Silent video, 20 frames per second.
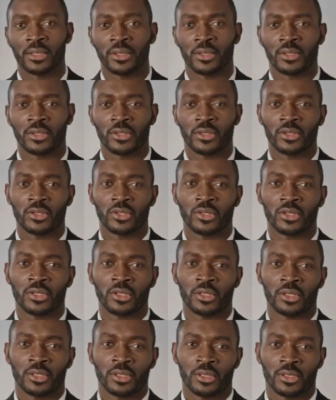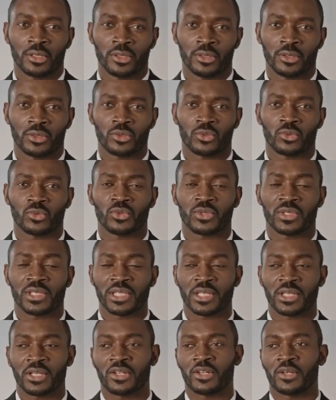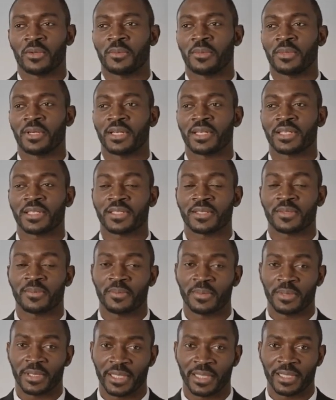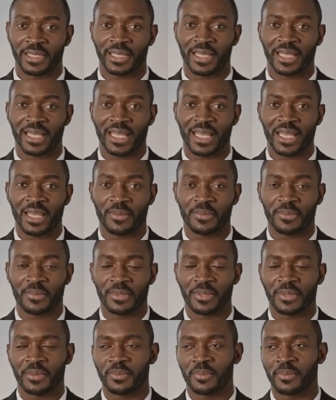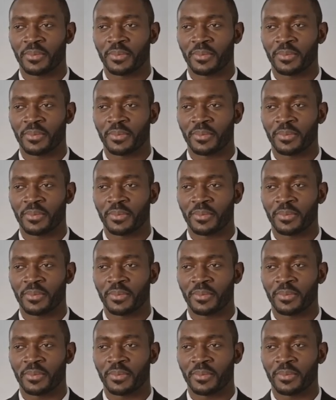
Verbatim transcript: yes. I said, how will two men produce a child?